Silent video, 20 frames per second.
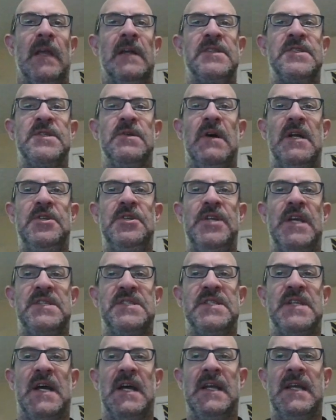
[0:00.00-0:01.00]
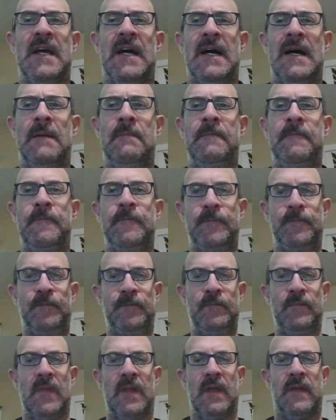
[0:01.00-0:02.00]
So on chess.com,
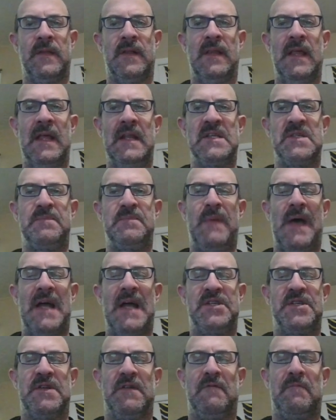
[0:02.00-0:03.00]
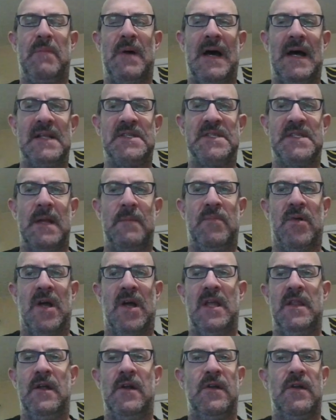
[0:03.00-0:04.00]
the latest batch of bots they
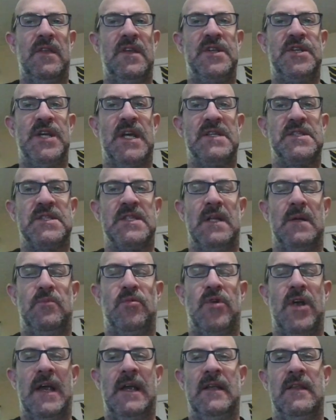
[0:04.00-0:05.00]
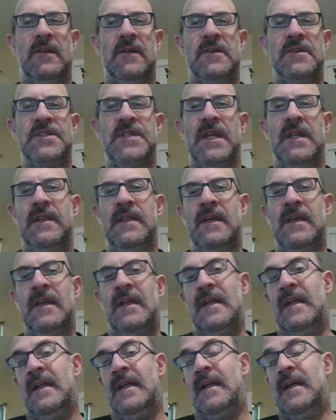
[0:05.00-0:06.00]
brought are the chess club regulars, and
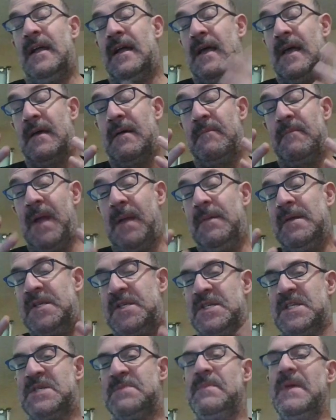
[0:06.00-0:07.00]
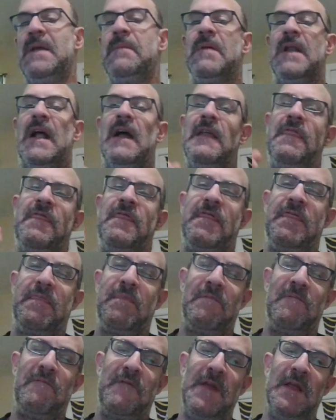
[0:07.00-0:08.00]
maybe it's just me, but I
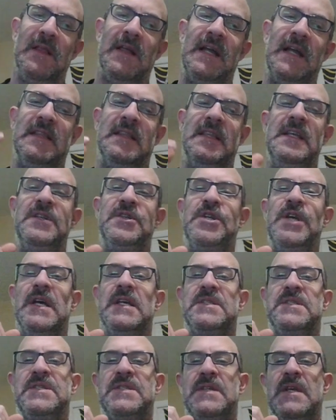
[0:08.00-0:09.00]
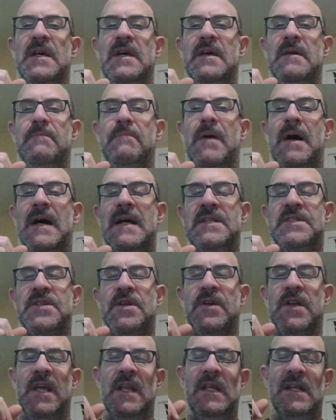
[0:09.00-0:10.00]
feel like the chess bots
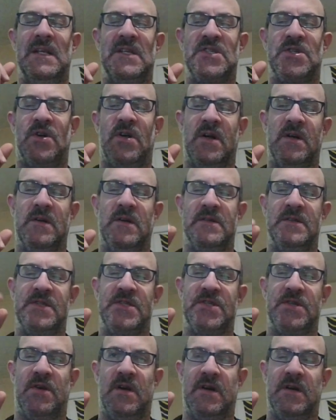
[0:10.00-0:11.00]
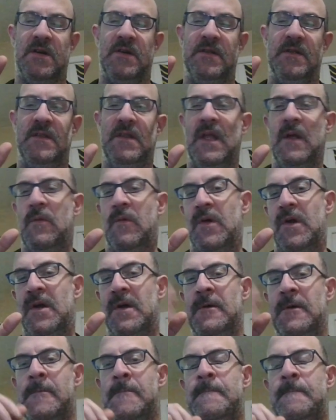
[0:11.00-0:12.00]
are getting stronger and stronger than they
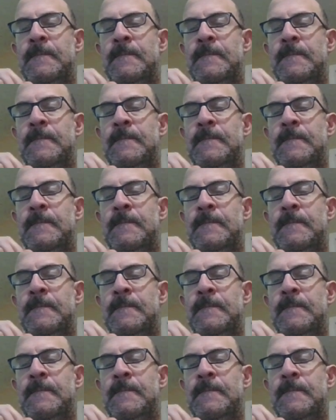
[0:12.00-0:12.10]
were.